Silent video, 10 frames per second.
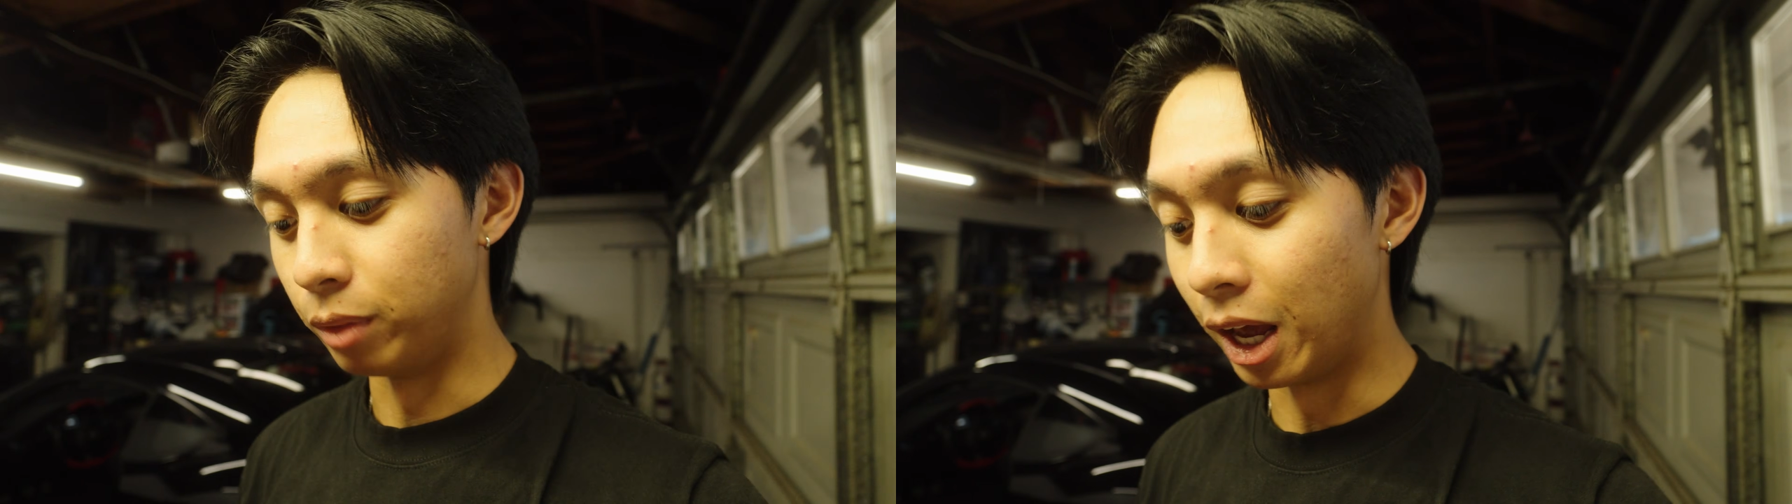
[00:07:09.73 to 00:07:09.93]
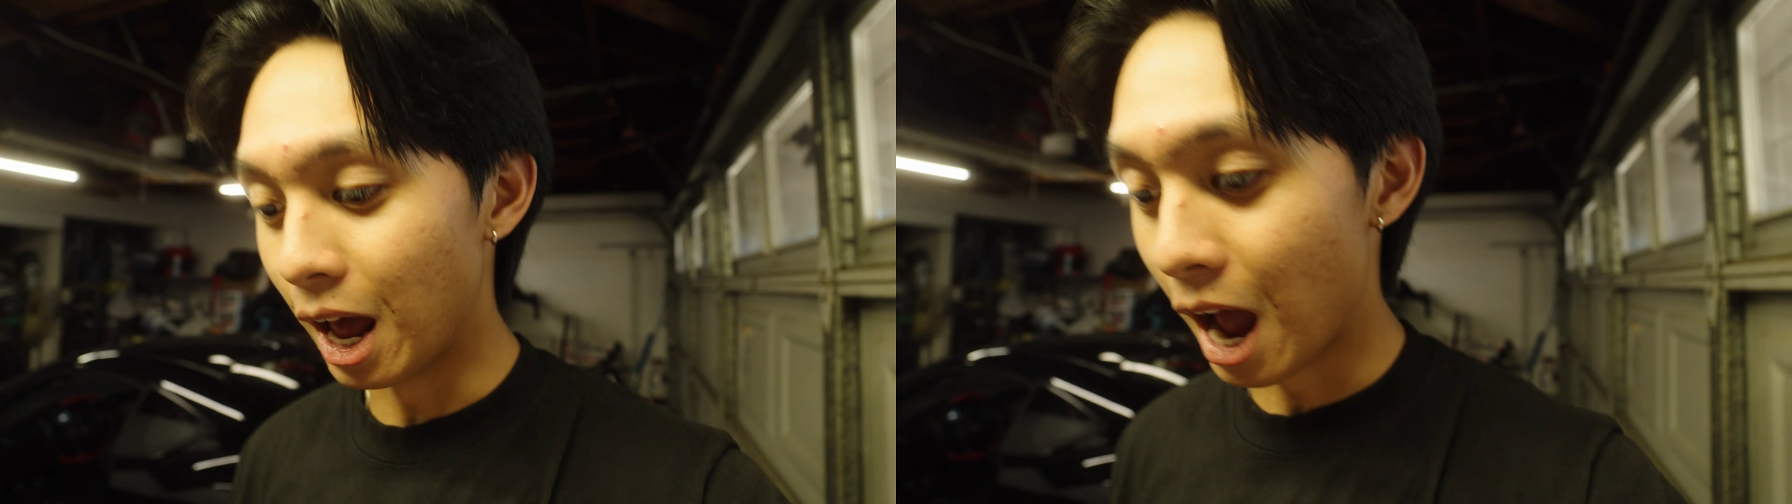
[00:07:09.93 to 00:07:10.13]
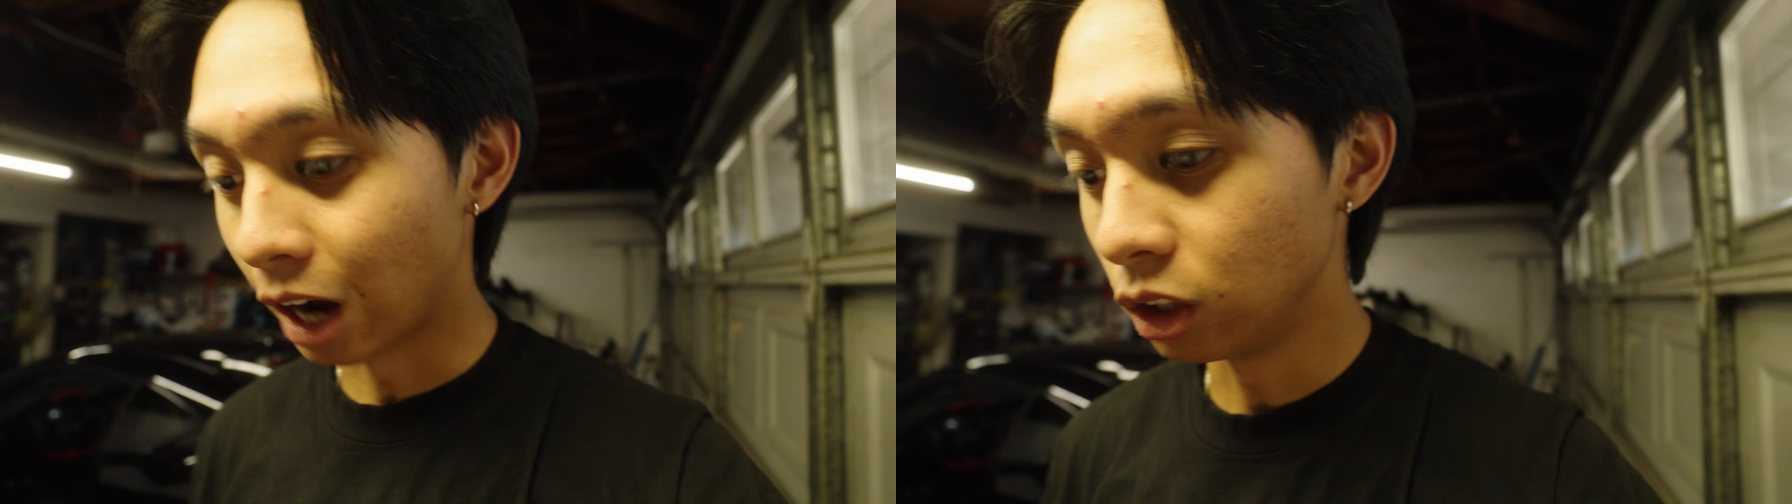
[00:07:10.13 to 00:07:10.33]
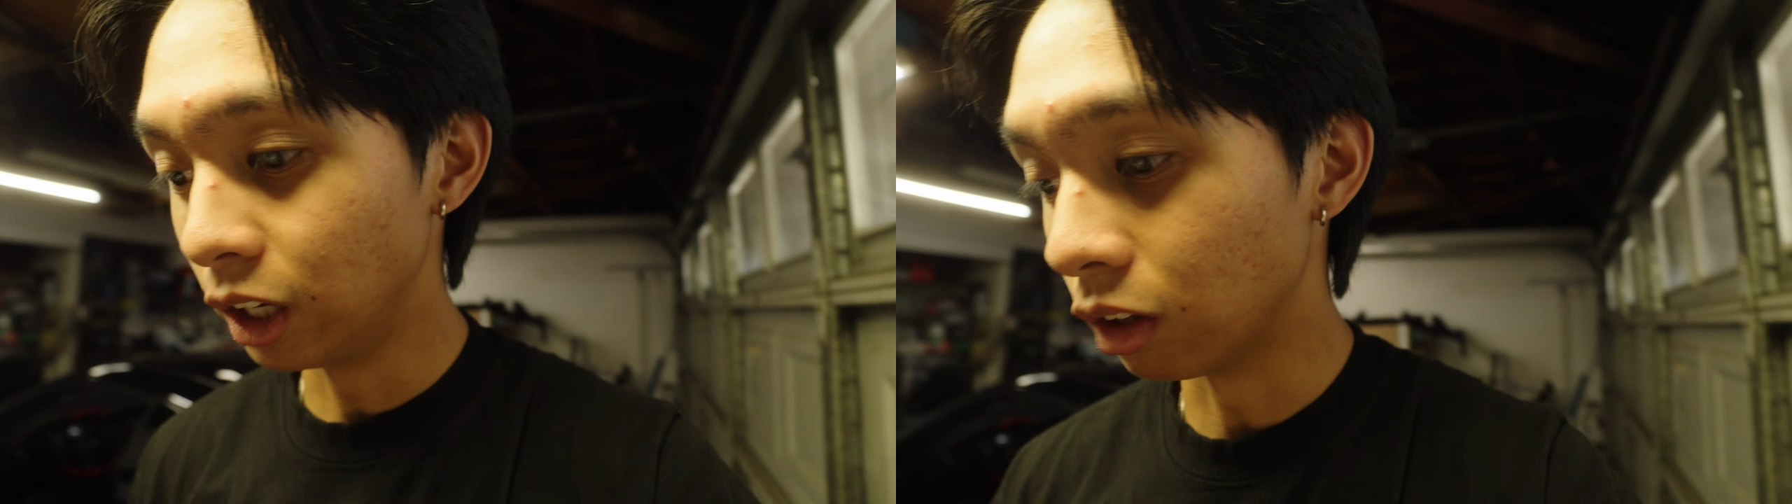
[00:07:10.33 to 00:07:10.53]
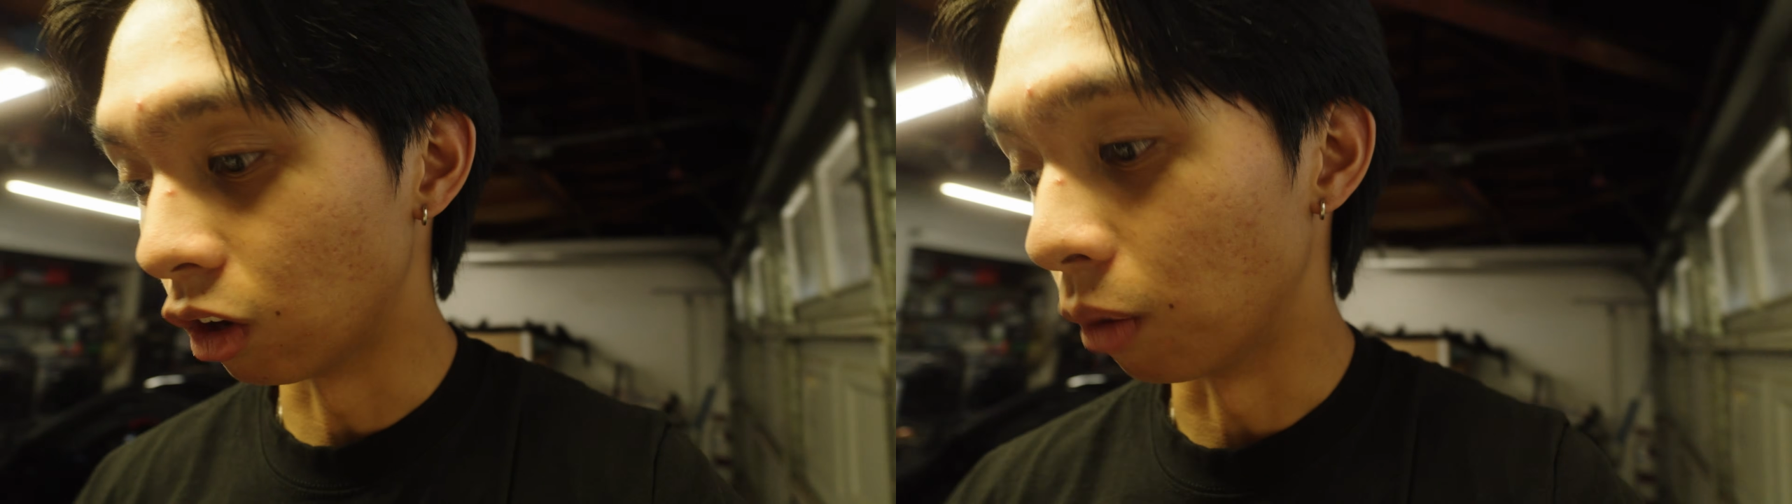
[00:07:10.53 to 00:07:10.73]
It
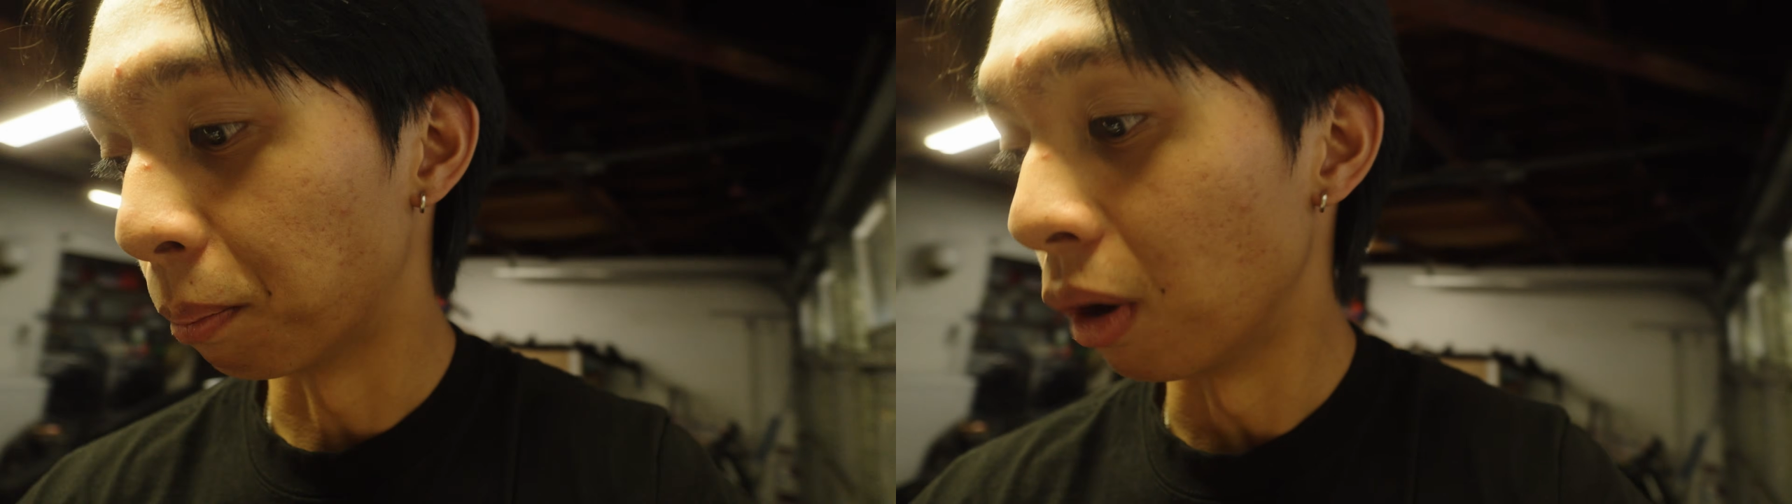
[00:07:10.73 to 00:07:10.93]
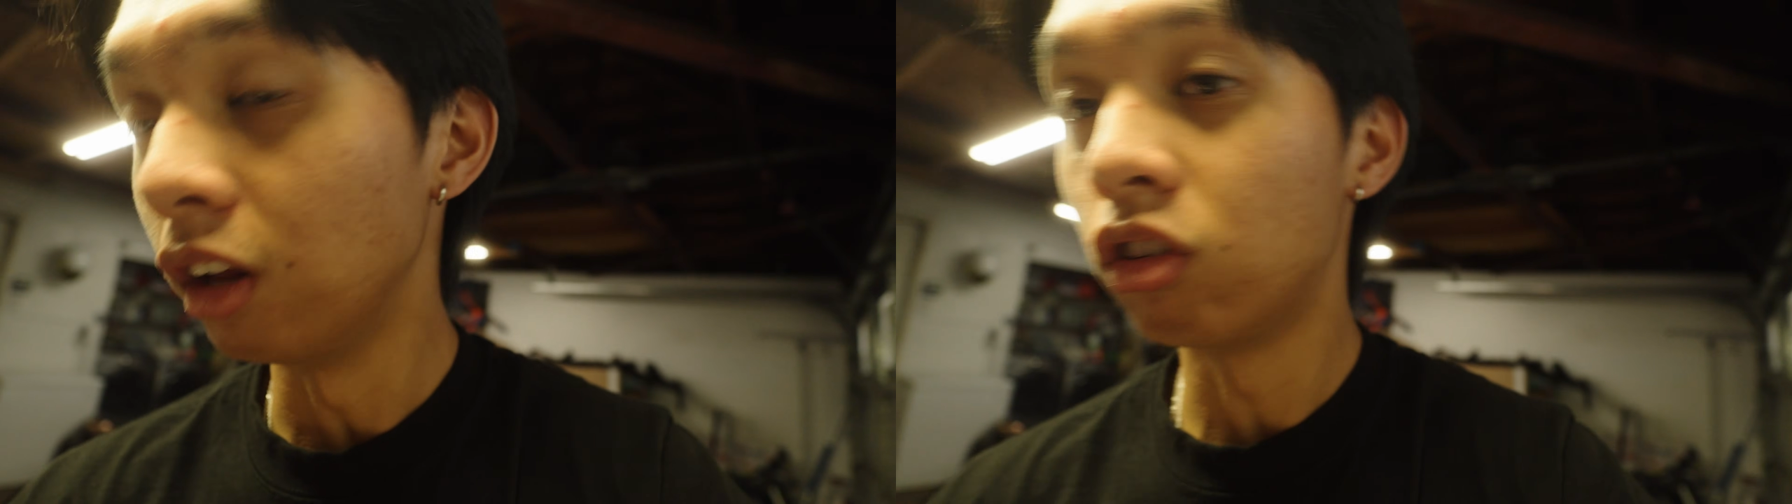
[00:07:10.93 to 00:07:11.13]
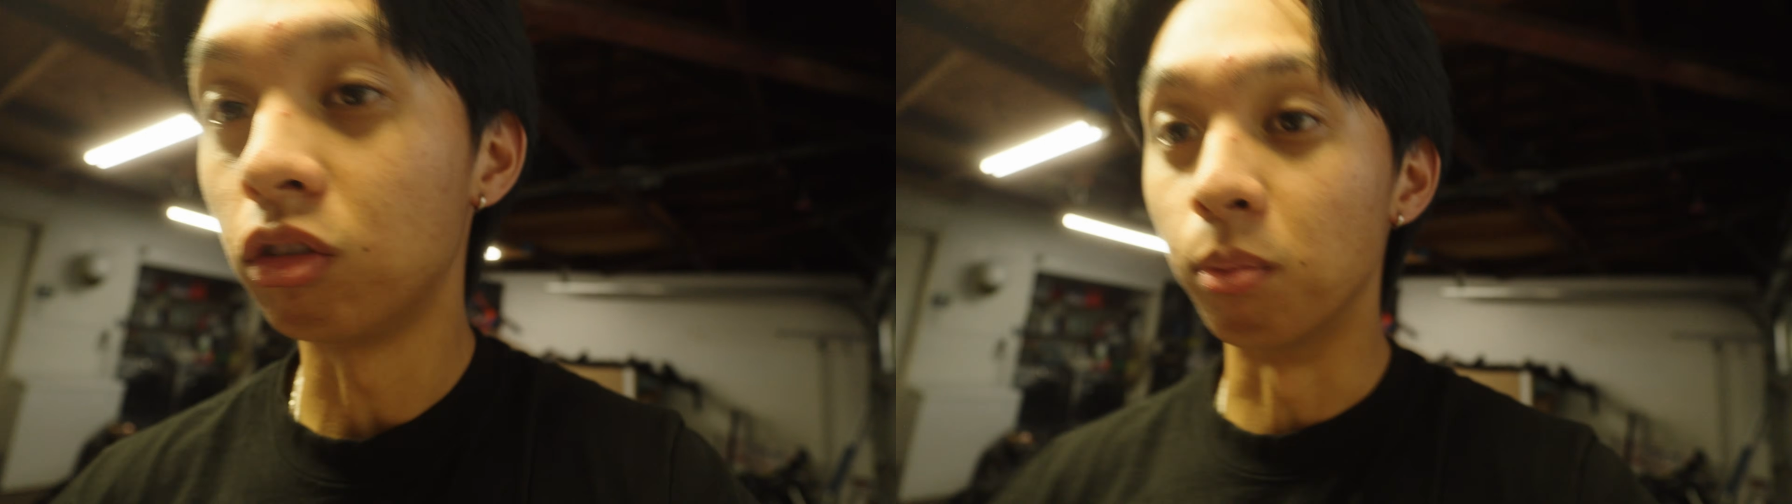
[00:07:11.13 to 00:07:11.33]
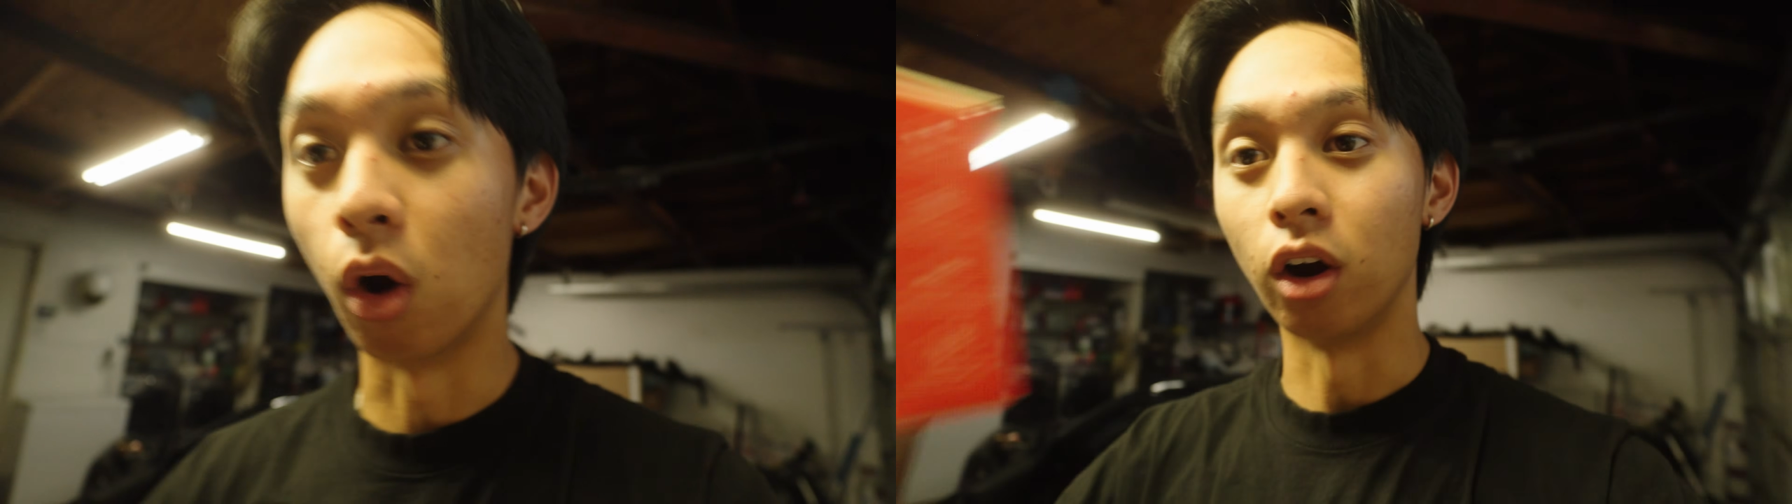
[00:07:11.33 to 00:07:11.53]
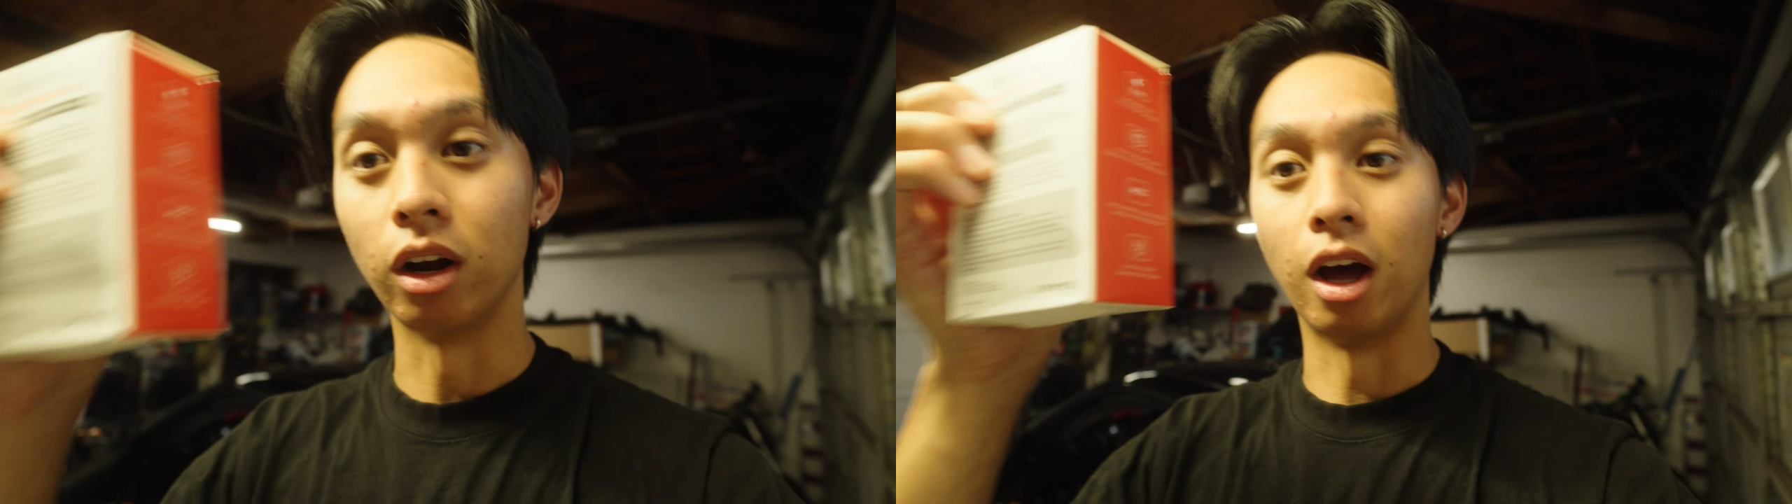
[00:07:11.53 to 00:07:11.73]
actually is a pretty
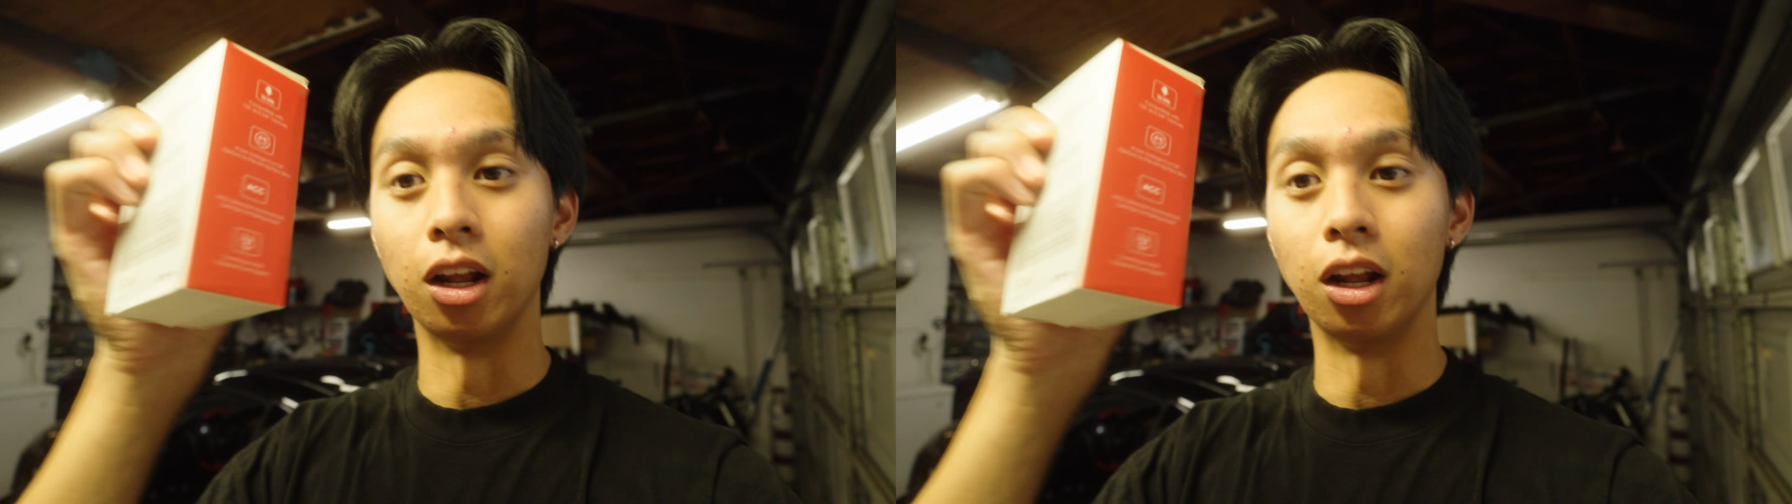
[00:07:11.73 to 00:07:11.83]
smart